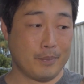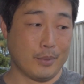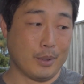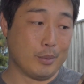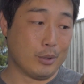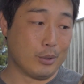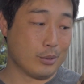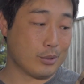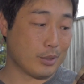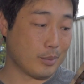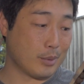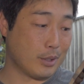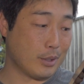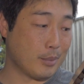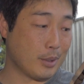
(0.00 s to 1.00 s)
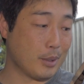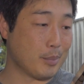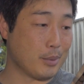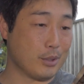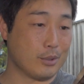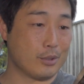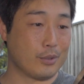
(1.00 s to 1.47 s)
maybe do something that might
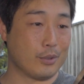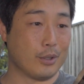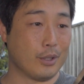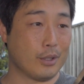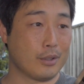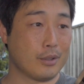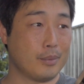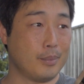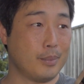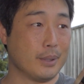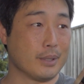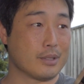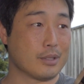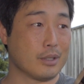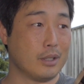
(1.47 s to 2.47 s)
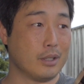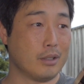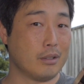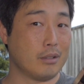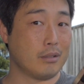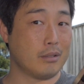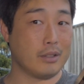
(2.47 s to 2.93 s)
be useful here. But
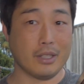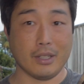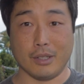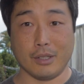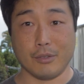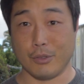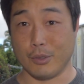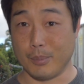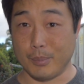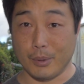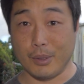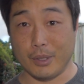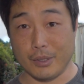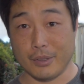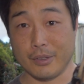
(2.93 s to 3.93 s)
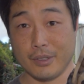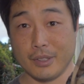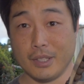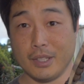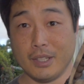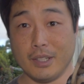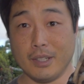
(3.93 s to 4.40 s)
yeah, if you're a bow hunter,
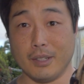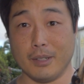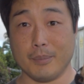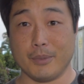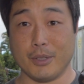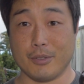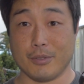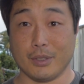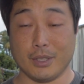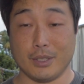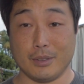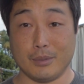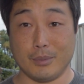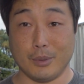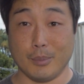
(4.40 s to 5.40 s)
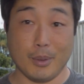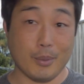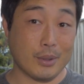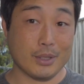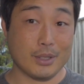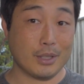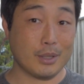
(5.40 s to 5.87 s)
definitely you might
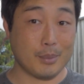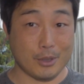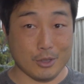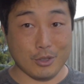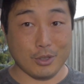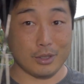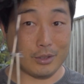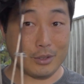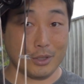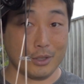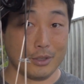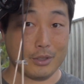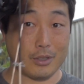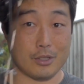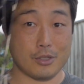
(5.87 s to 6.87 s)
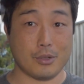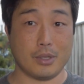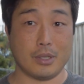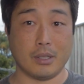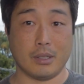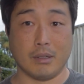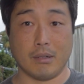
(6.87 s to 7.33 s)
want to think about trying target
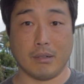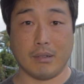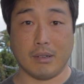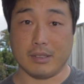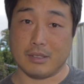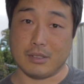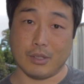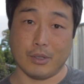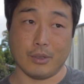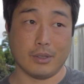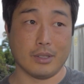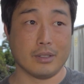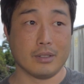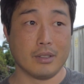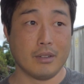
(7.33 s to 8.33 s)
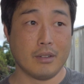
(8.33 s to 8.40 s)
archery. I can tell you that